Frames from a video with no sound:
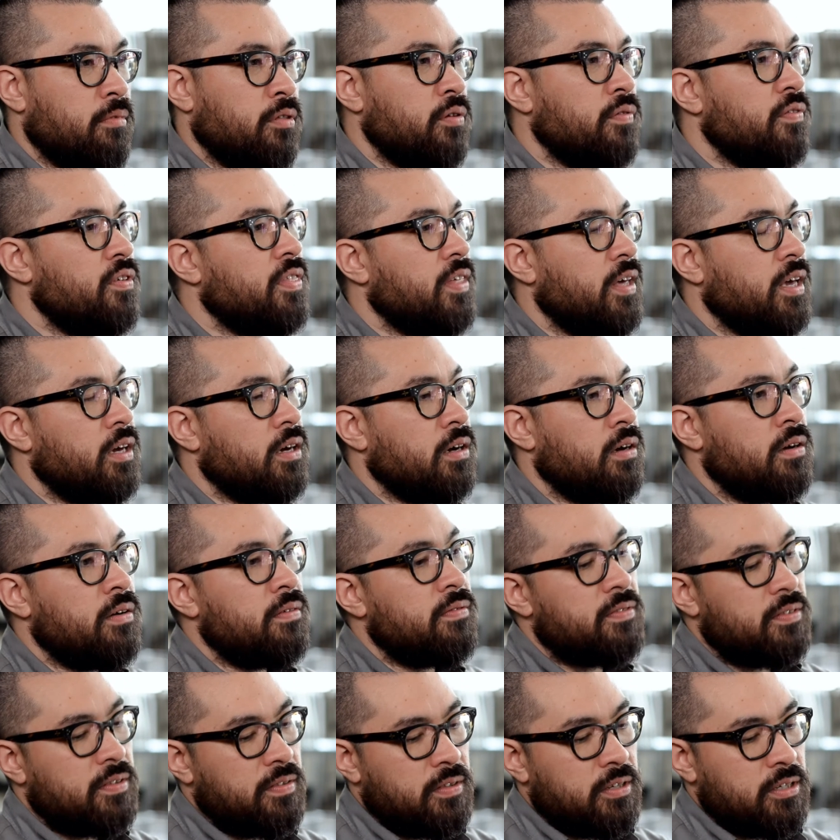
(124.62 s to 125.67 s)
if you think
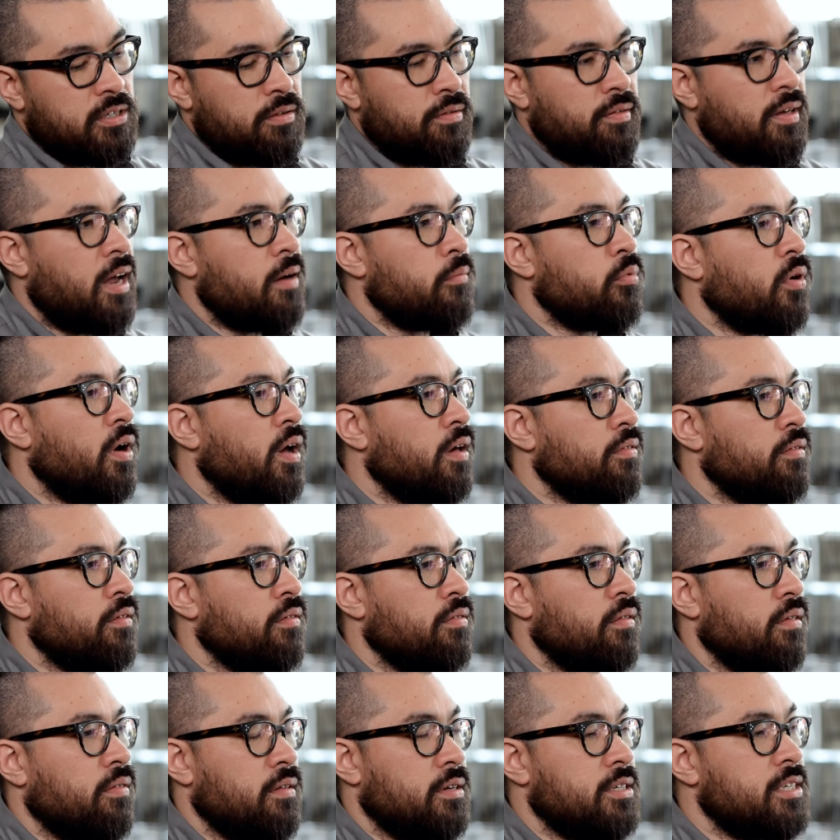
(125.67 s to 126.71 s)
of the design
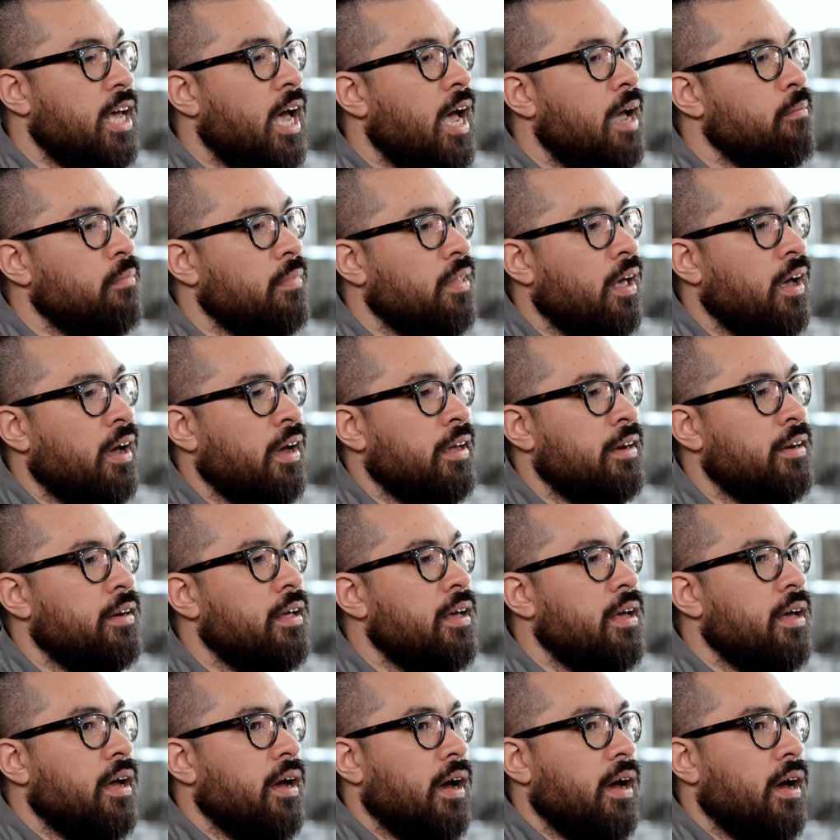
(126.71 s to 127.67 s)
process as a timeline,